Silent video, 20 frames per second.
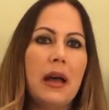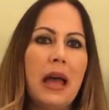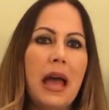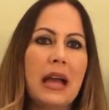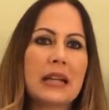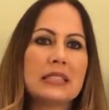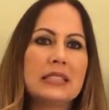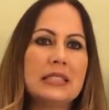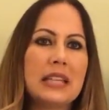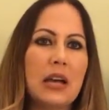
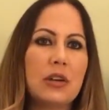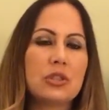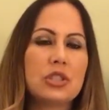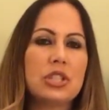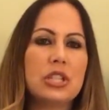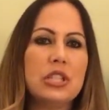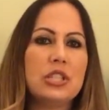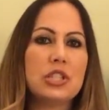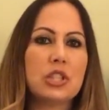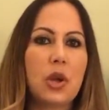Excel
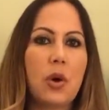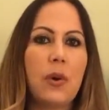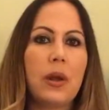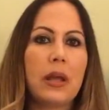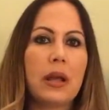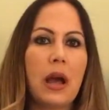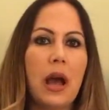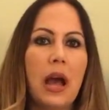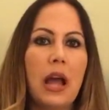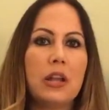sheets
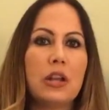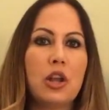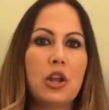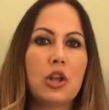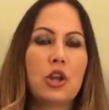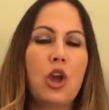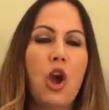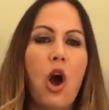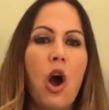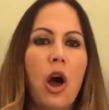going on.
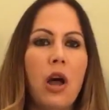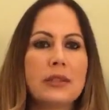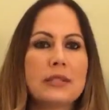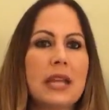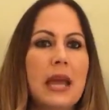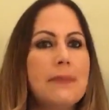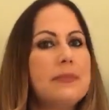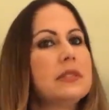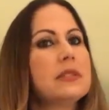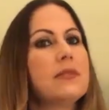All
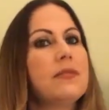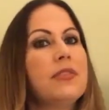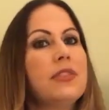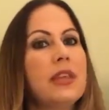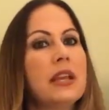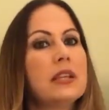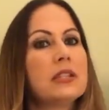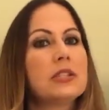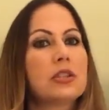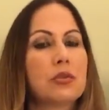types of
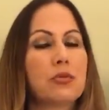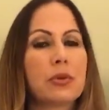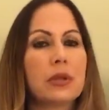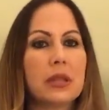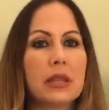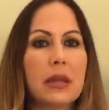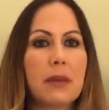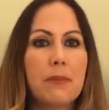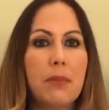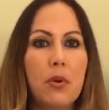things are
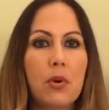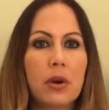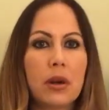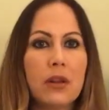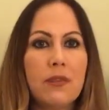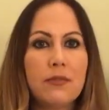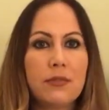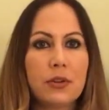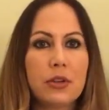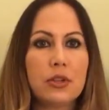really
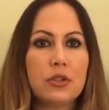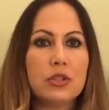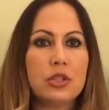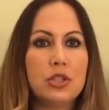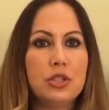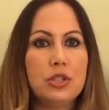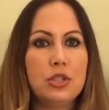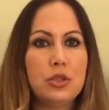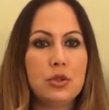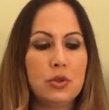important for you
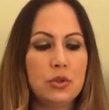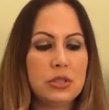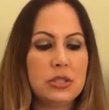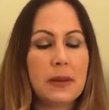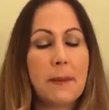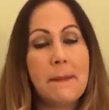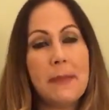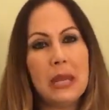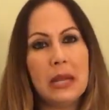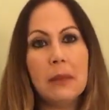to do
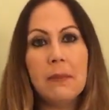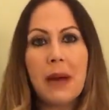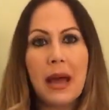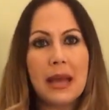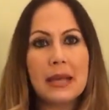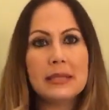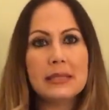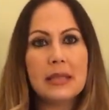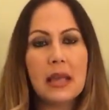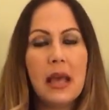to
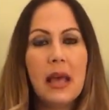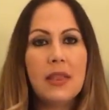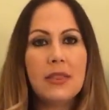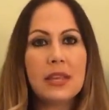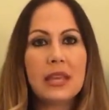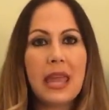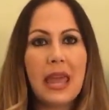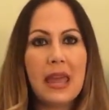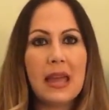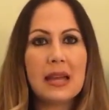minimize
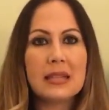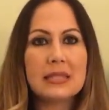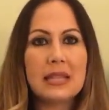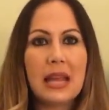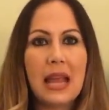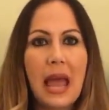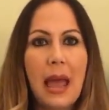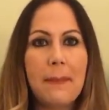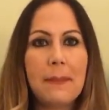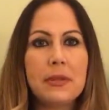the chaos
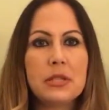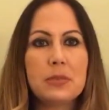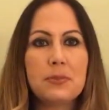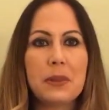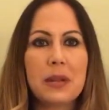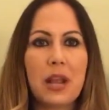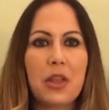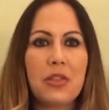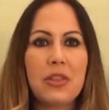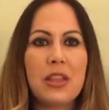that happens,
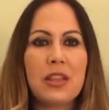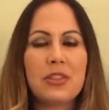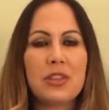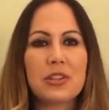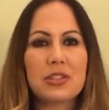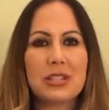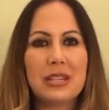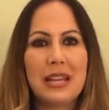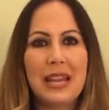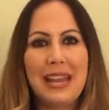but I think
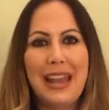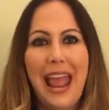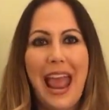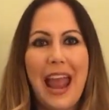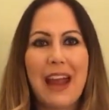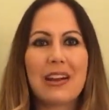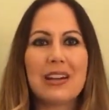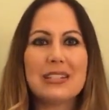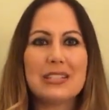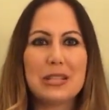there's an
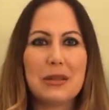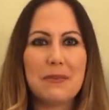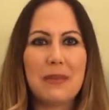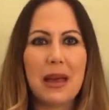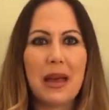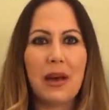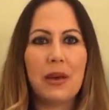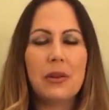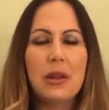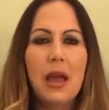inherent
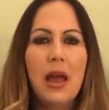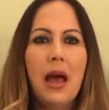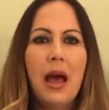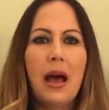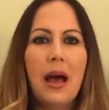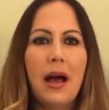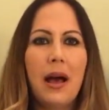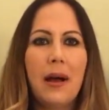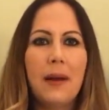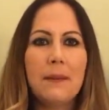amount
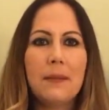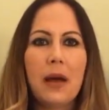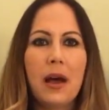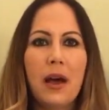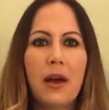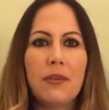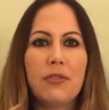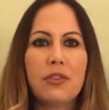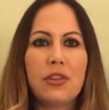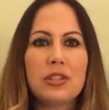
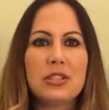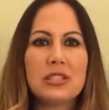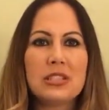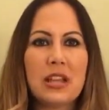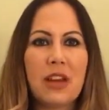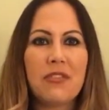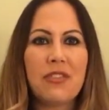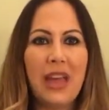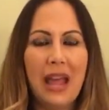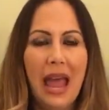of
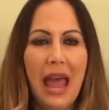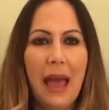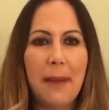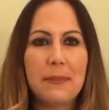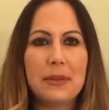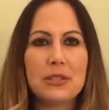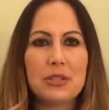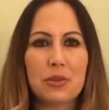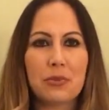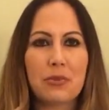stuff that
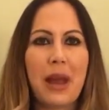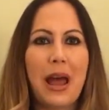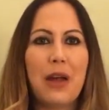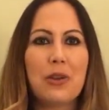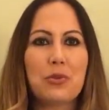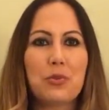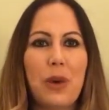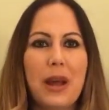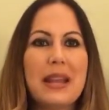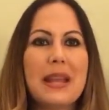happens
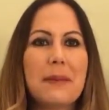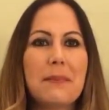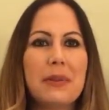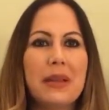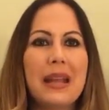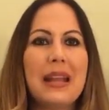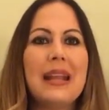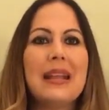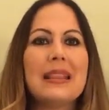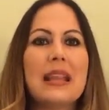around wedding
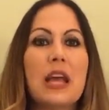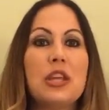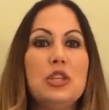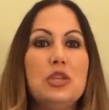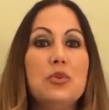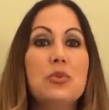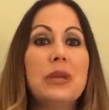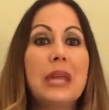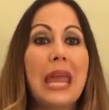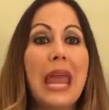planning that
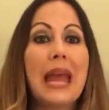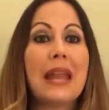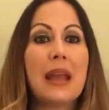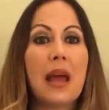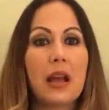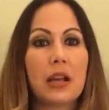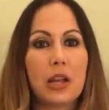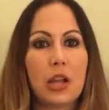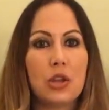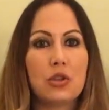you
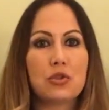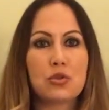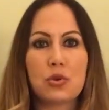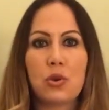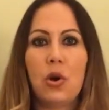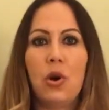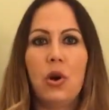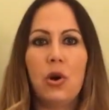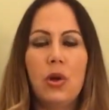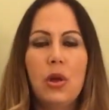cannot
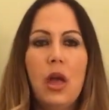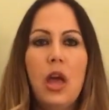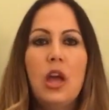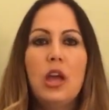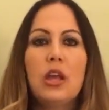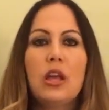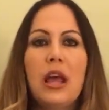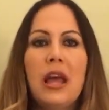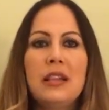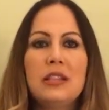control.
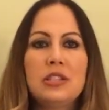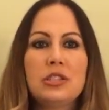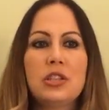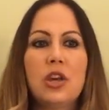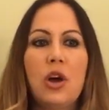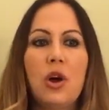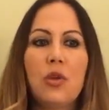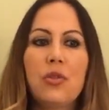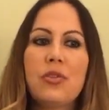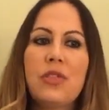And
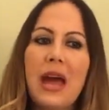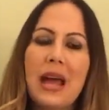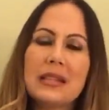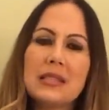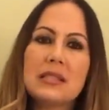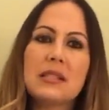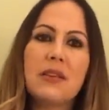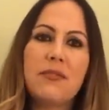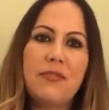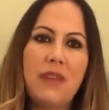so
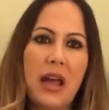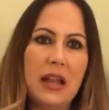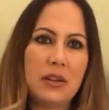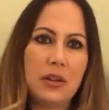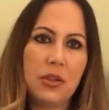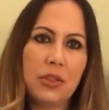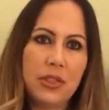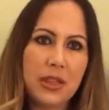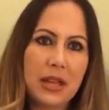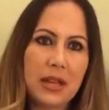that's the
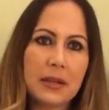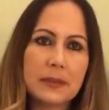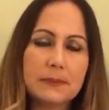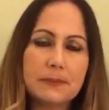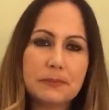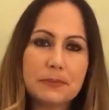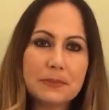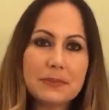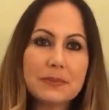final thing